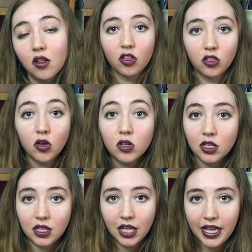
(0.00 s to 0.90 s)
the
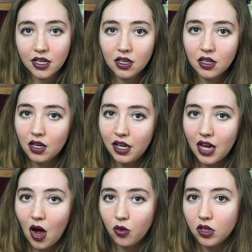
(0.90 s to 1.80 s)
local lake and
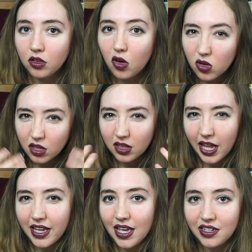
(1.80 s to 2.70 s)
how the local
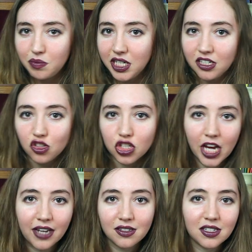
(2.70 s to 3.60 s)
lake had been
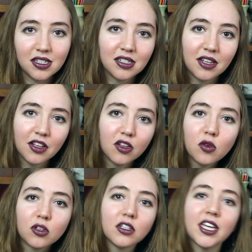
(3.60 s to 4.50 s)
enchanted and the
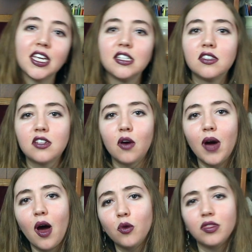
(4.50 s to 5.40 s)
local kids go
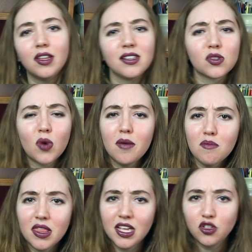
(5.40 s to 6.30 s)
out and they
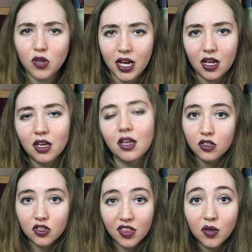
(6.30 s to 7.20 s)
swim and they drink.
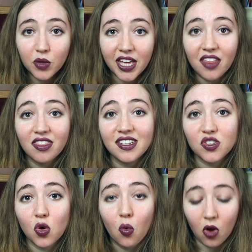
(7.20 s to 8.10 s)
So then we get this
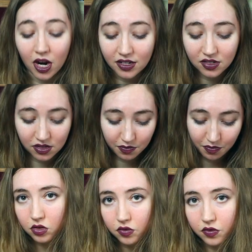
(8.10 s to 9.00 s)
chorus.
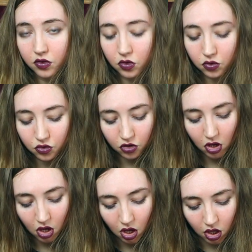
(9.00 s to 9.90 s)
If you
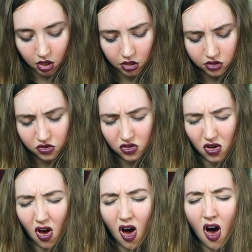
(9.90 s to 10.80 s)

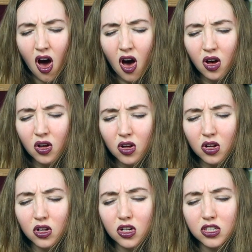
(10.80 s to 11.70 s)
just
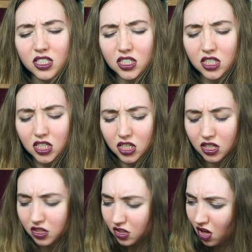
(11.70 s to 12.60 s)
hold
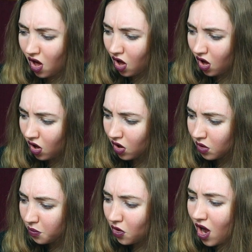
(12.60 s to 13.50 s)
in
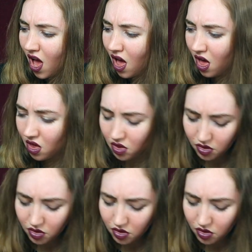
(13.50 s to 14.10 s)
your breath